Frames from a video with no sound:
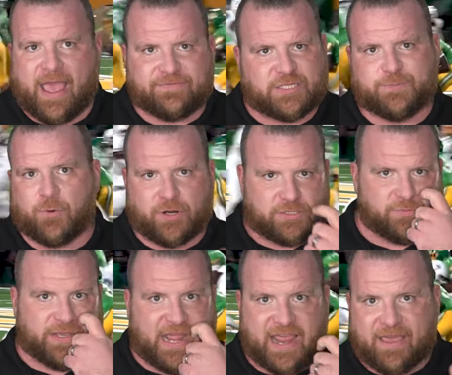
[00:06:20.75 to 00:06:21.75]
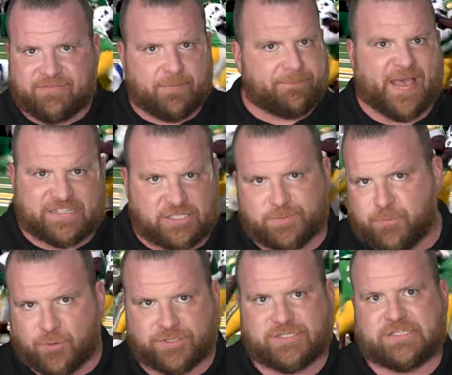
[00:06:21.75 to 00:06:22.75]
have sports. We gotta have the best
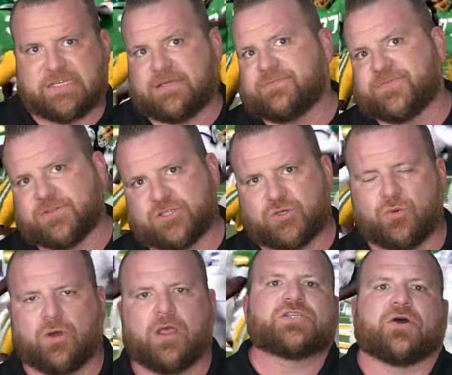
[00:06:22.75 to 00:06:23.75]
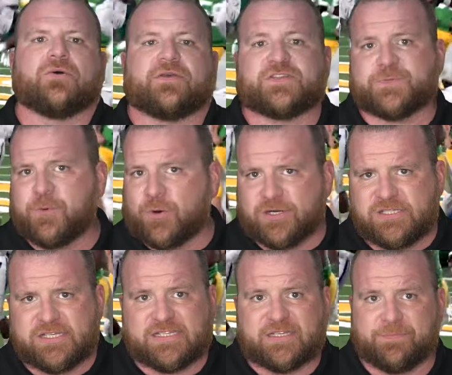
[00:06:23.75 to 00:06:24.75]
sports team for the school. So if
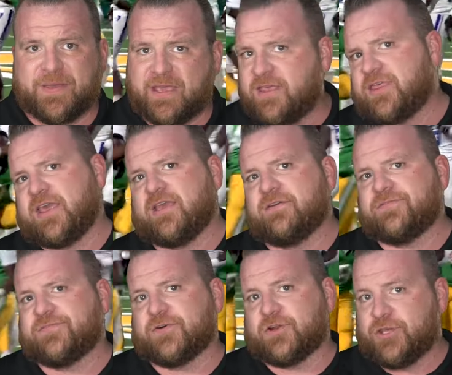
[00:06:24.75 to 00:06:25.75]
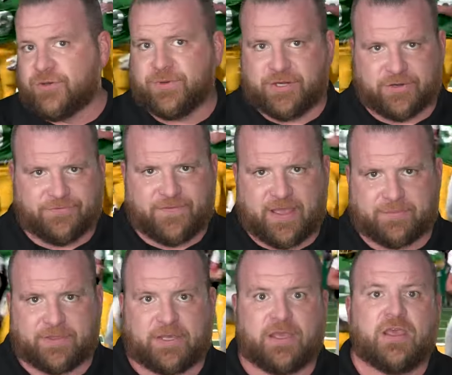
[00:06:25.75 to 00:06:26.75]
sports is a big thing for you and your
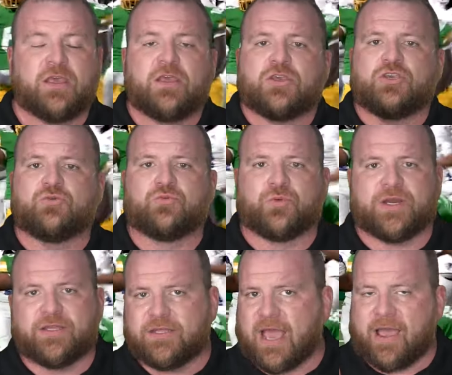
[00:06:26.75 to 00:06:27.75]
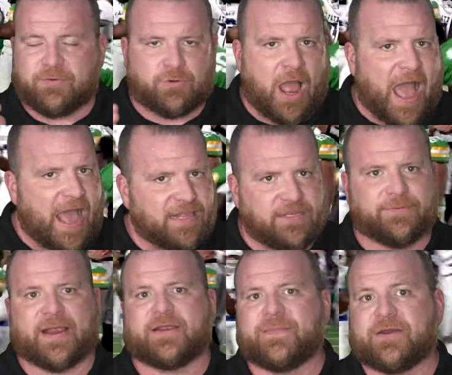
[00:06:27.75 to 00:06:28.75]
family, I would highly
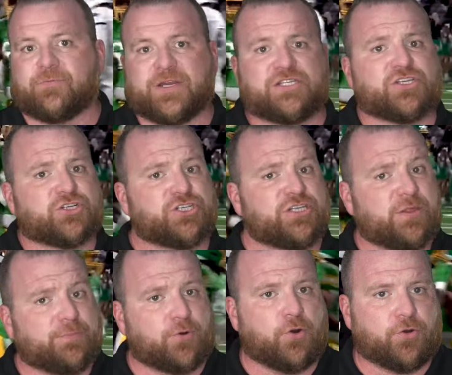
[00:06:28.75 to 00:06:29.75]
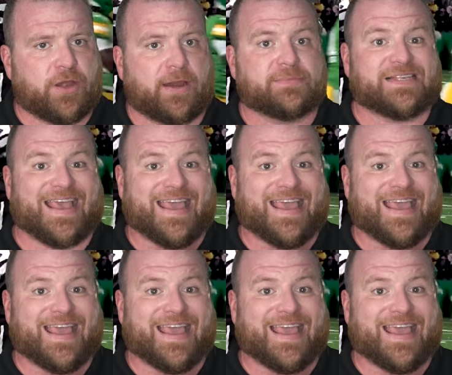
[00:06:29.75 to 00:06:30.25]
recommend researching the programs